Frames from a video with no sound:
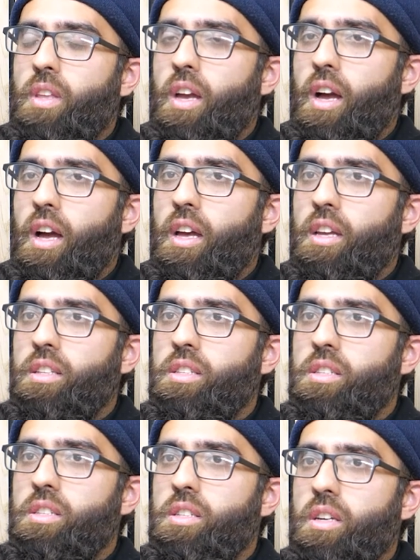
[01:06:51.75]

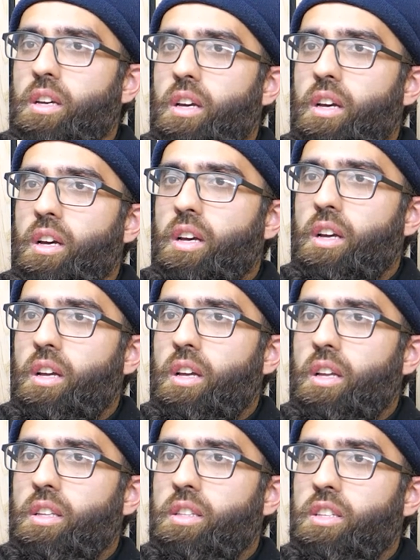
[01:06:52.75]
And
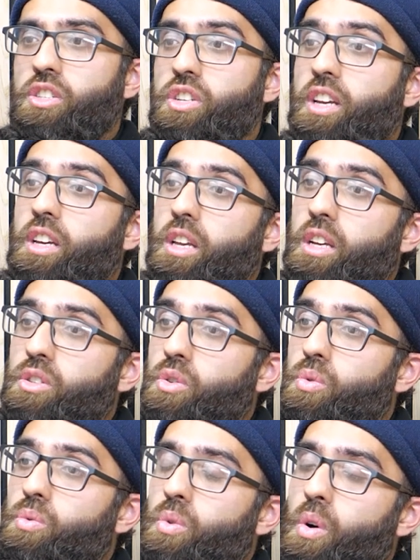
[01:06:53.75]
the Shaykh,
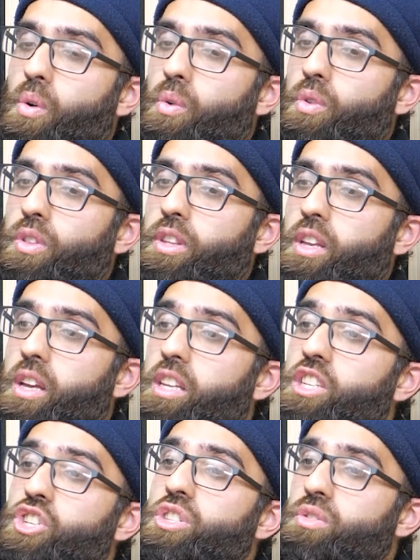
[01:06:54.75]
so the
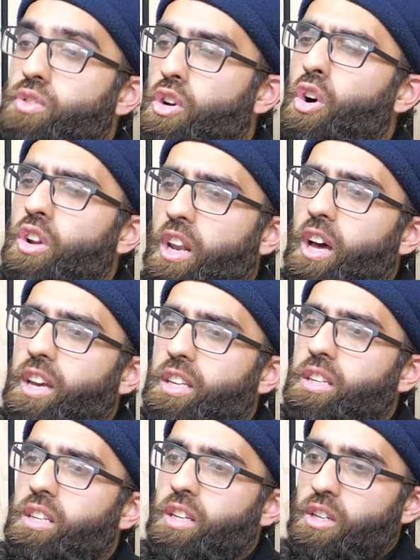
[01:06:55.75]
editions, if you go
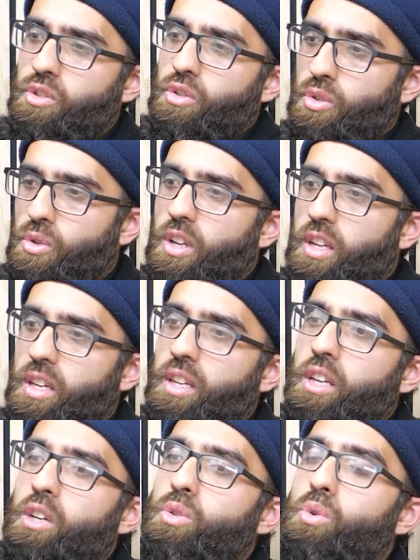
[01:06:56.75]
online and you Google it,
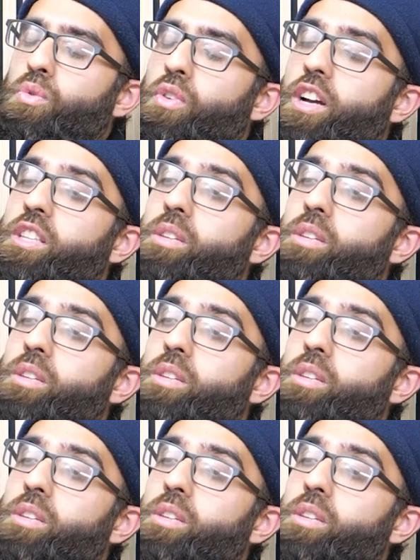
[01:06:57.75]
you'll find the